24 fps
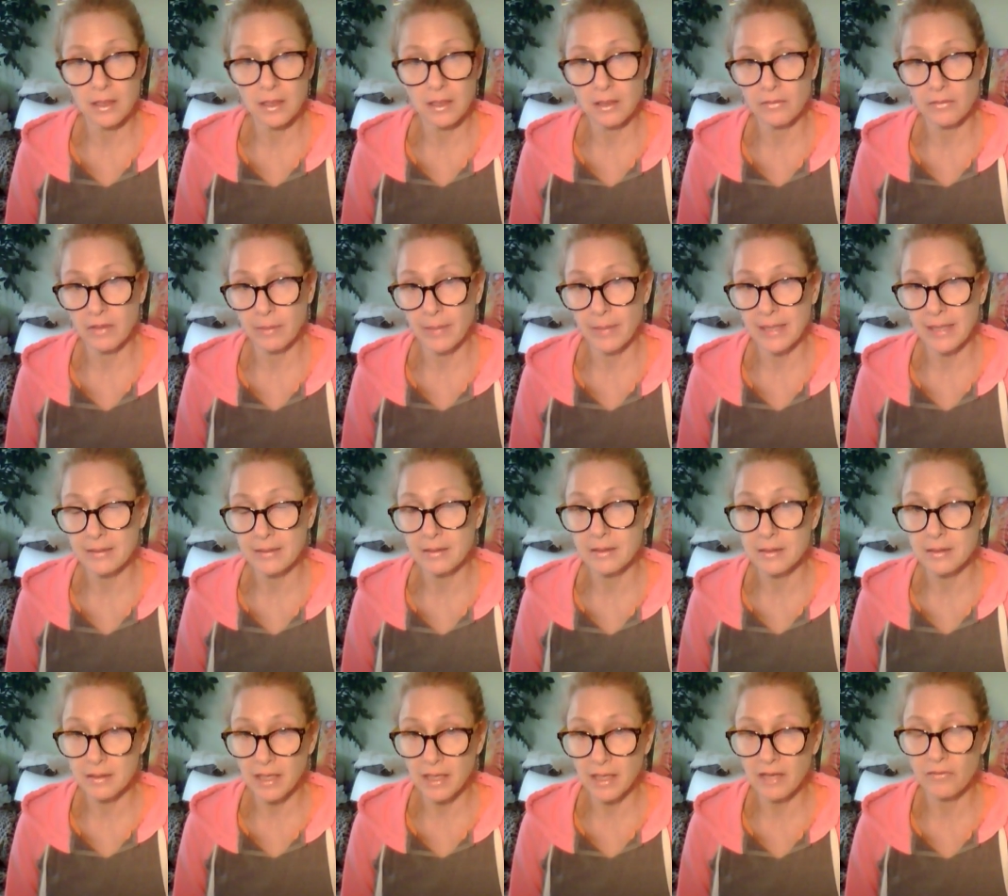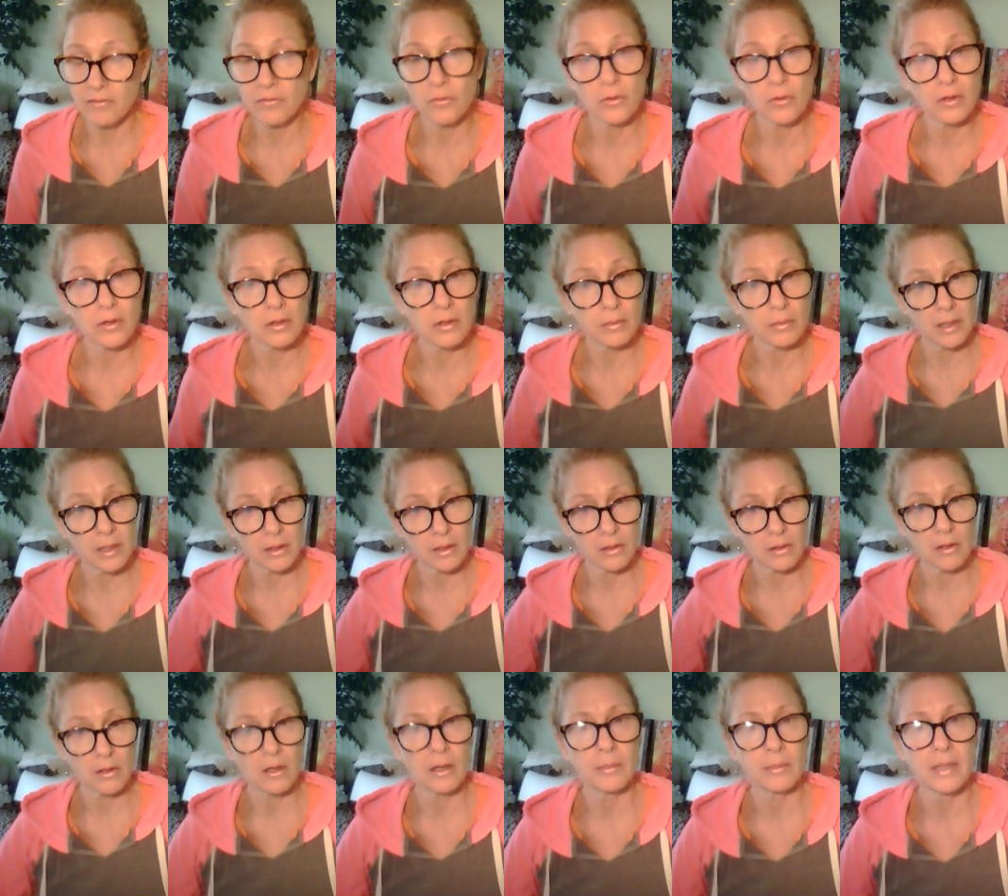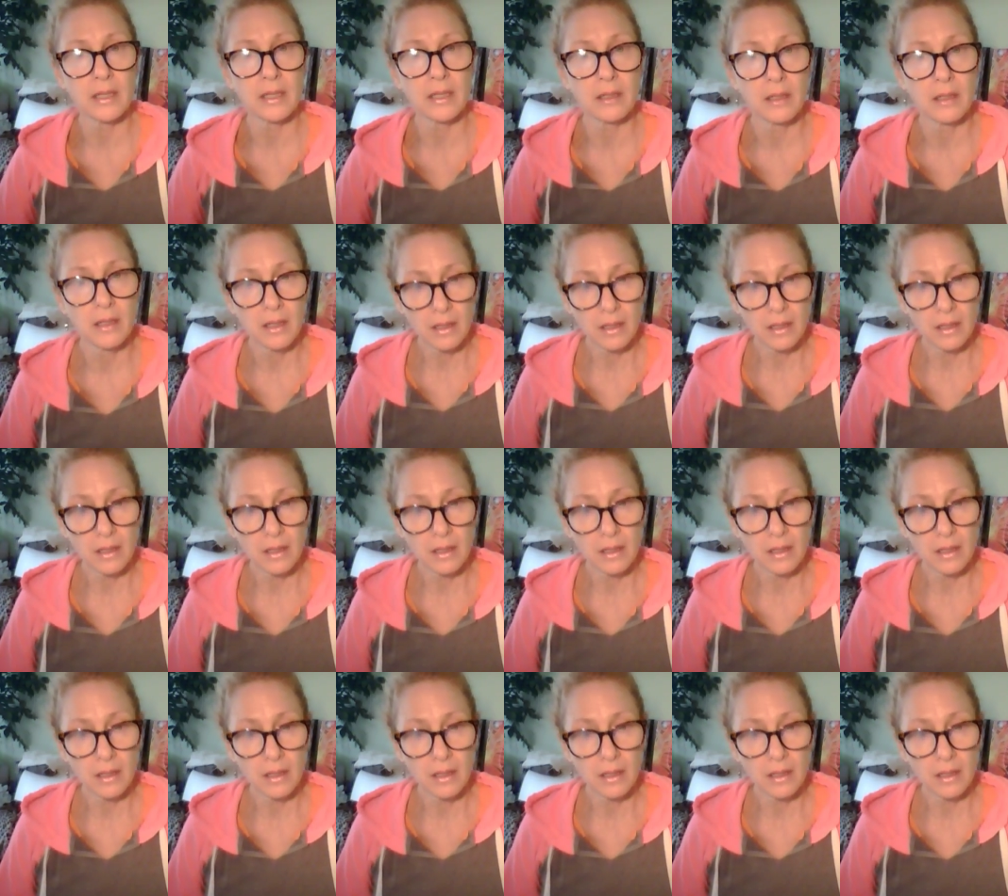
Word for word: in the divine masculine's life, or it could be the karmic